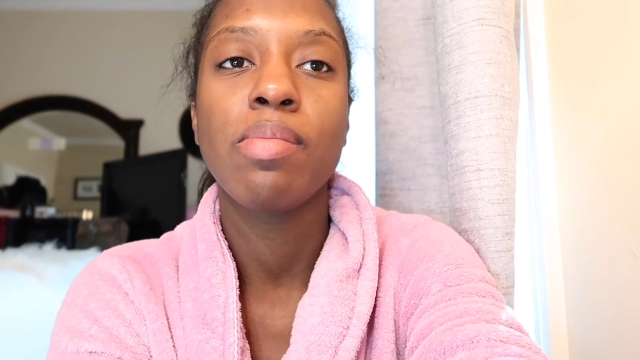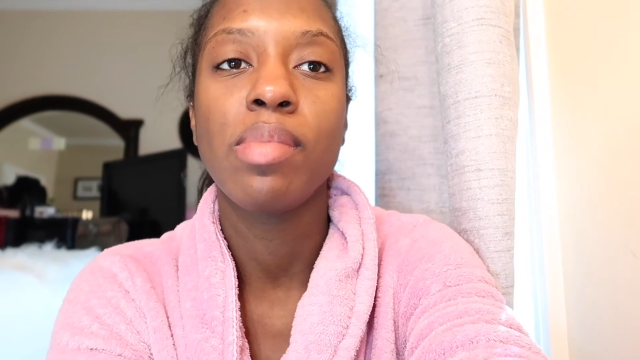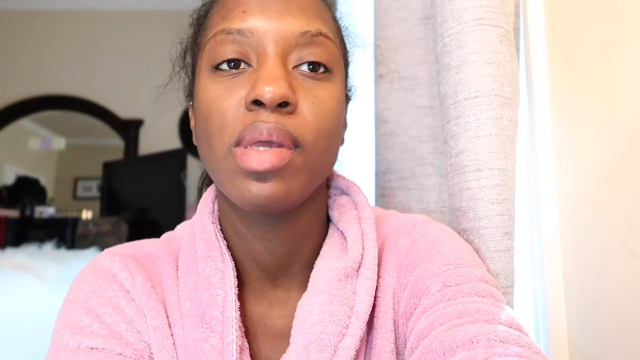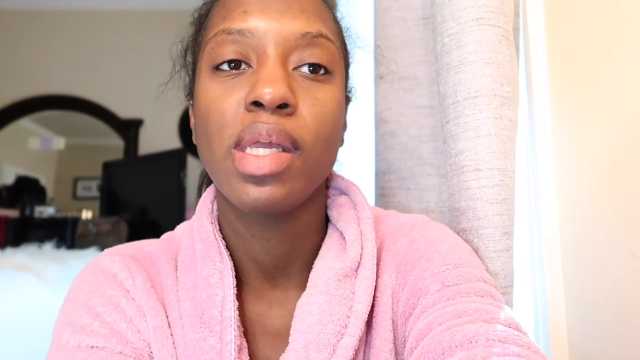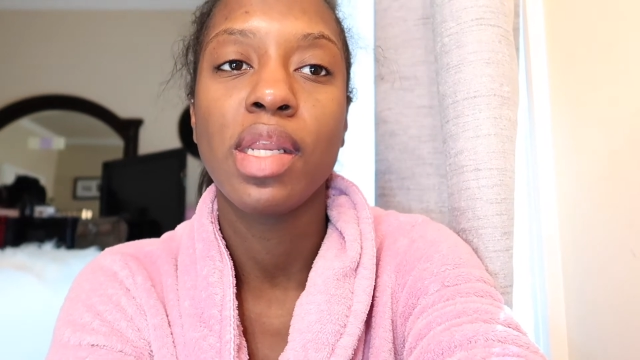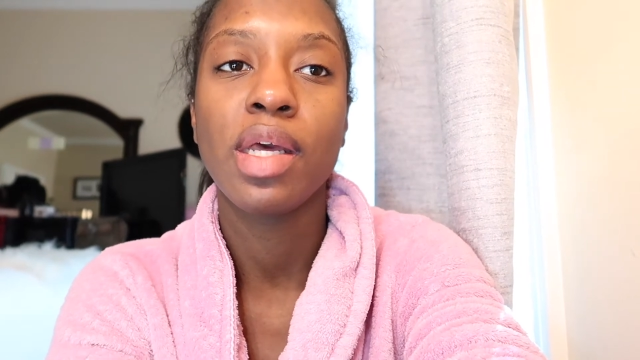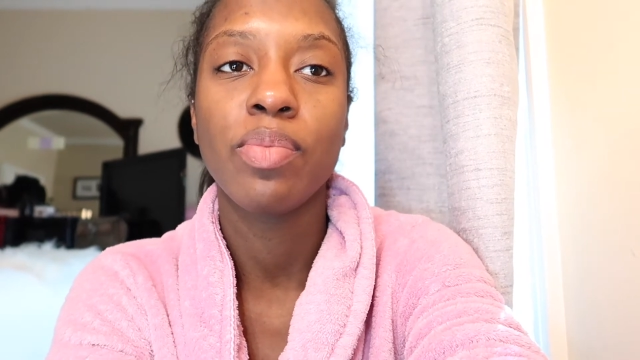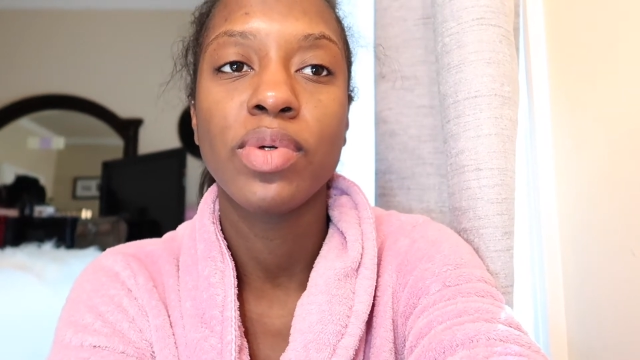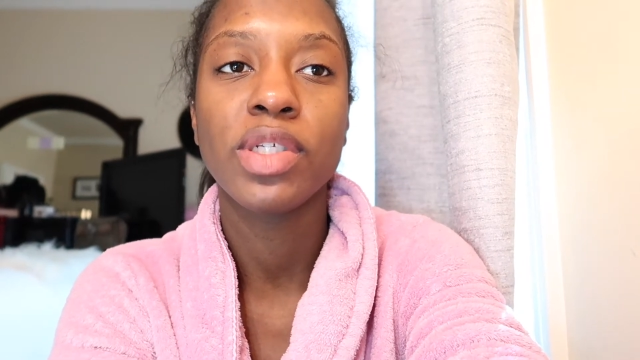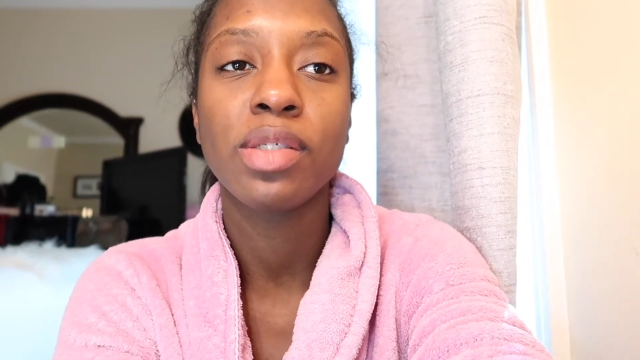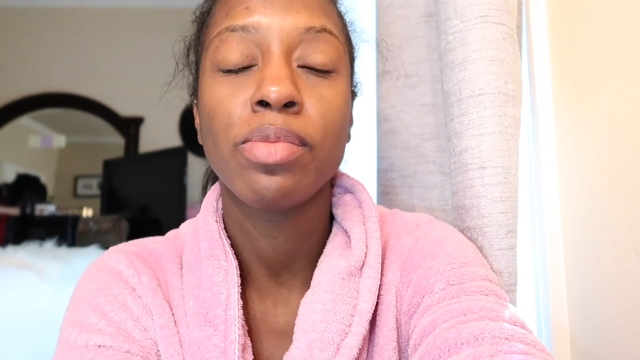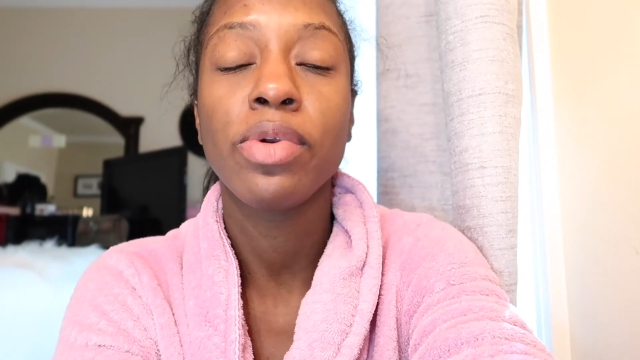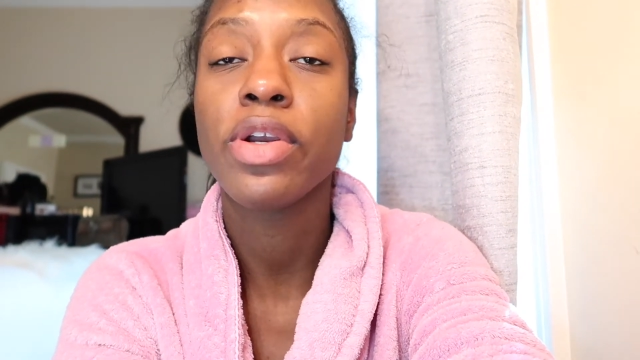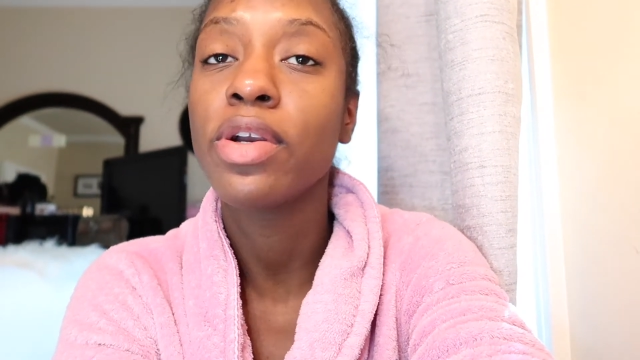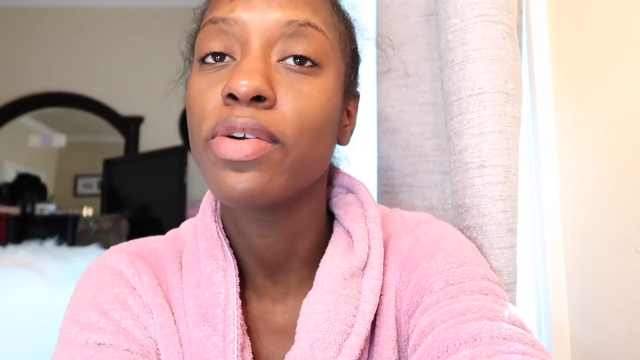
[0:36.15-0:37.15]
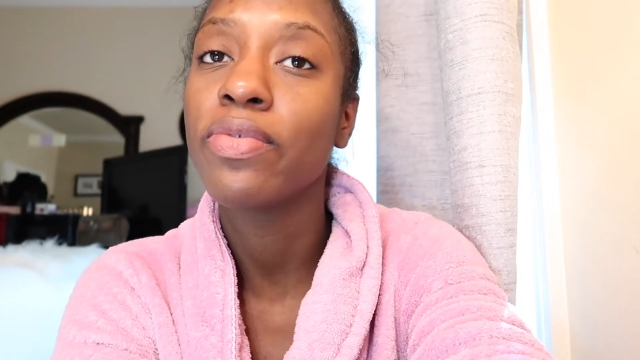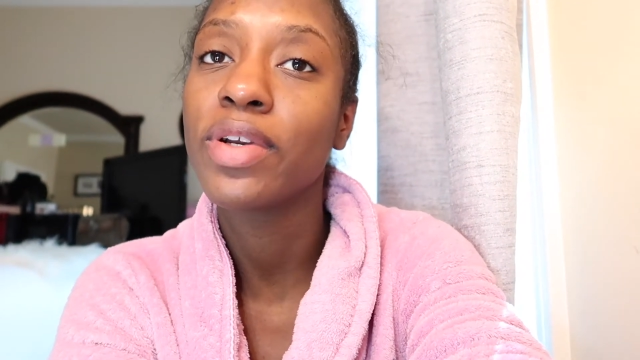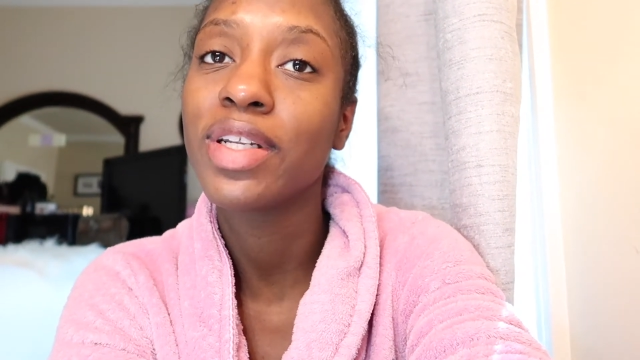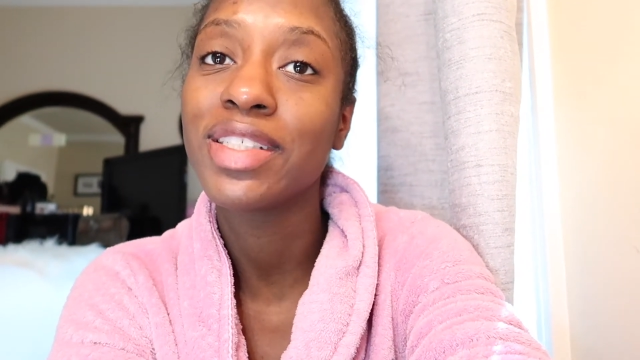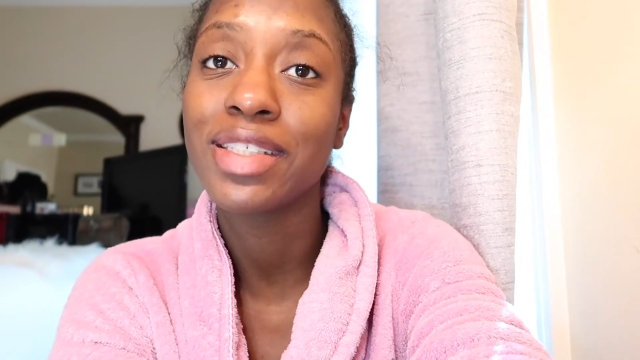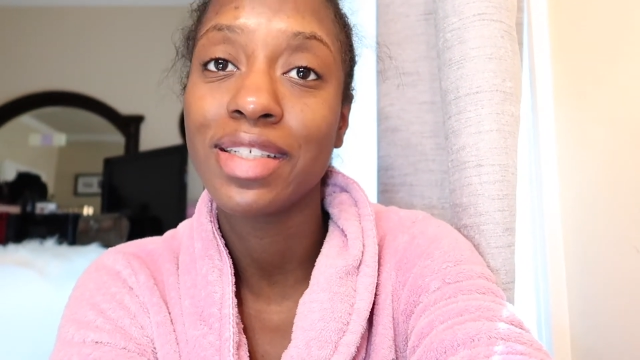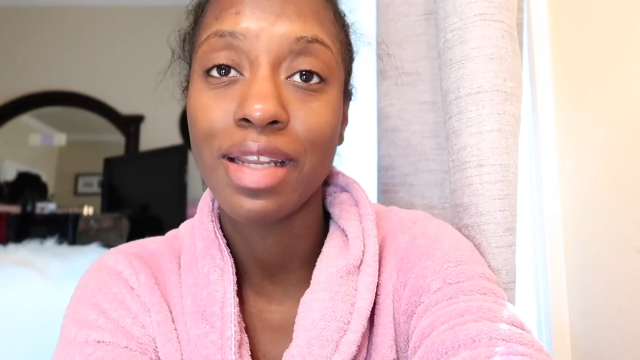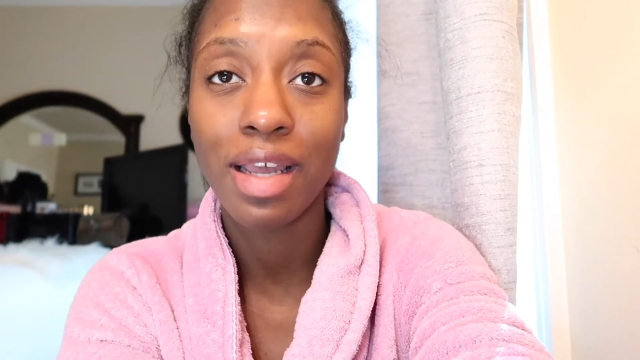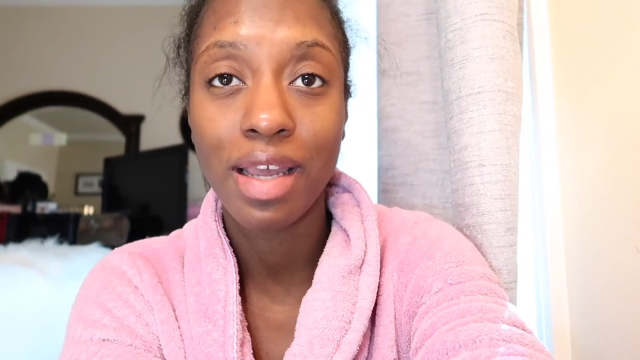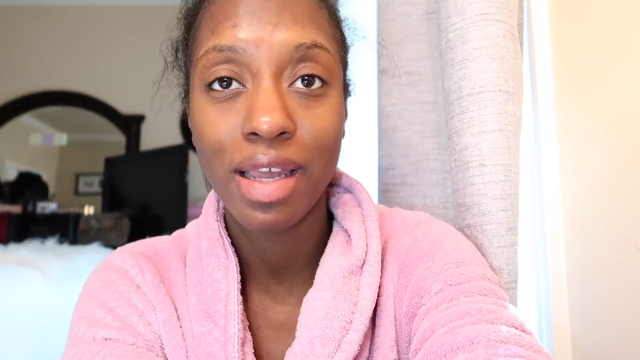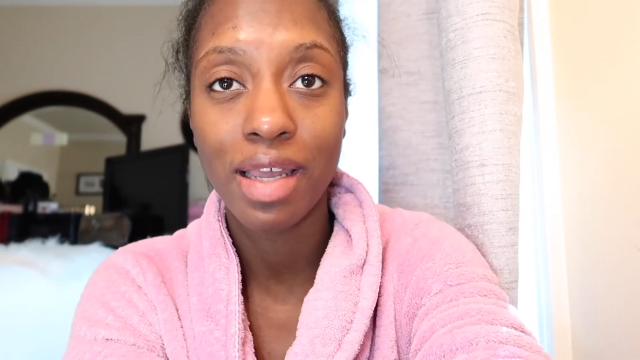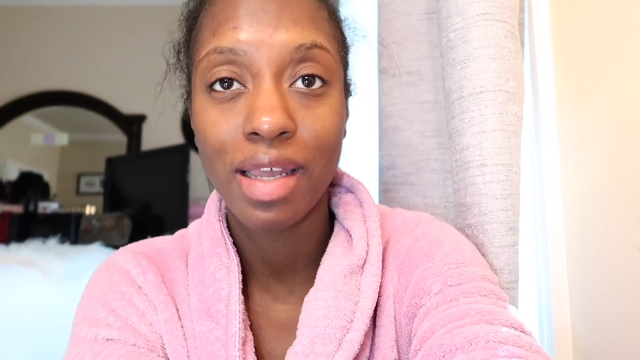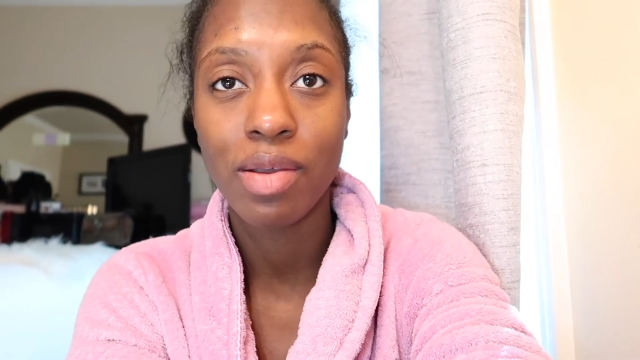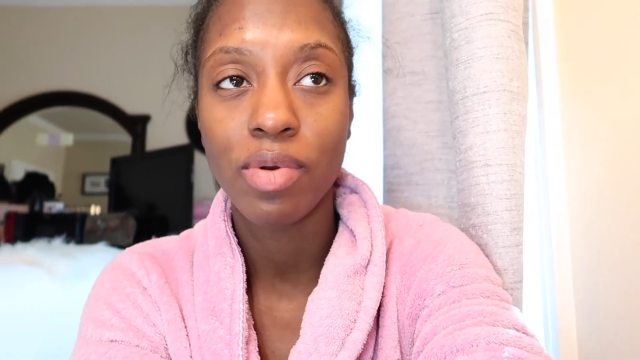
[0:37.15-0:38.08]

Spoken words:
meeting up with some girlfriends today.